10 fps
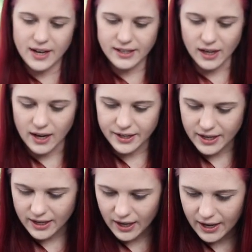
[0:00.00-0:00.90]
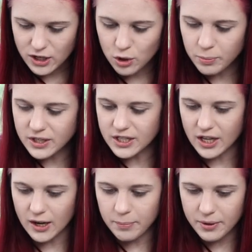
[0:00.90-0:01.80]
I got it, I opened it
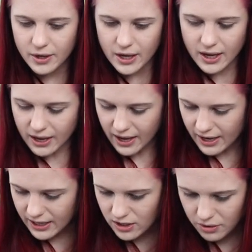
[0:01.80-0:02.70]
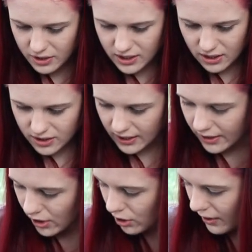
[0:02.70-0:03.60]
up and I noticed there's like a
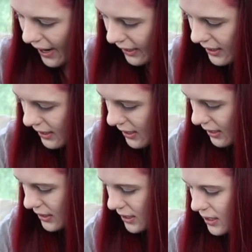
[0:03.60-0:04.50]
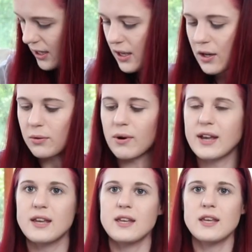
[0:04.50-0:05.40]
crack in it
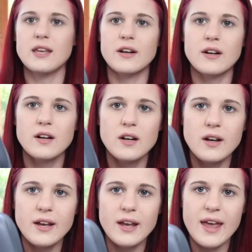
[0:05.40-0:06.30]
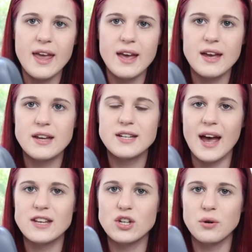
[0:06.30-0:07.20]
right here. And
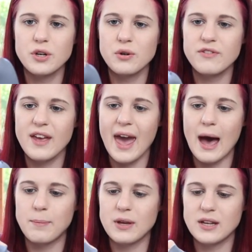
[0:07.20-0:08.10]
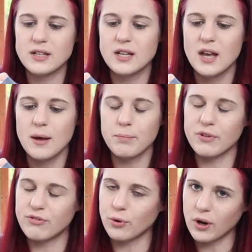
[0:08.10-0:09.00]
I don't know if it happened
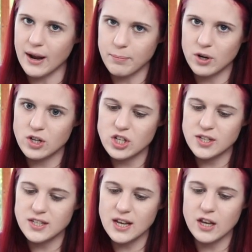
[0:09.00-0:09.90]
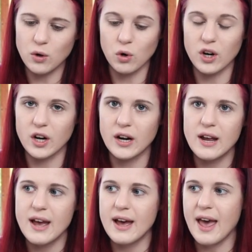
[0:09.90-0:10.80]
before I purchased it or
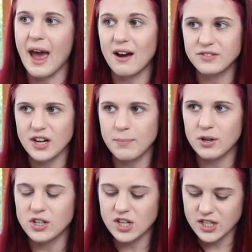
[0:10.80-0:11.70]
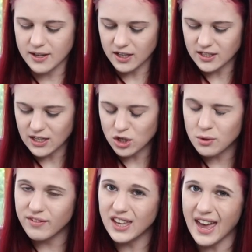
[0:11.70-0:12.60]
after I purchased it because I do
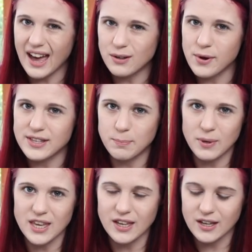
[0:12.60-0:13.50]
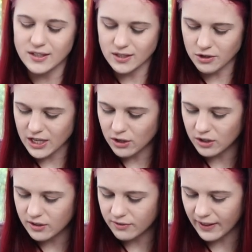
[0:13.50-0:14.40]
have a cat who has pica so he could
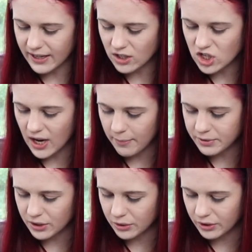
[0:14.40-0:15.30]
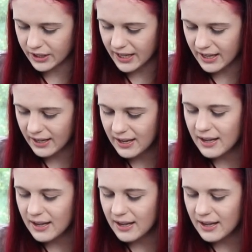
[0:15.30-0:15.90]
have like chomped a hole in it.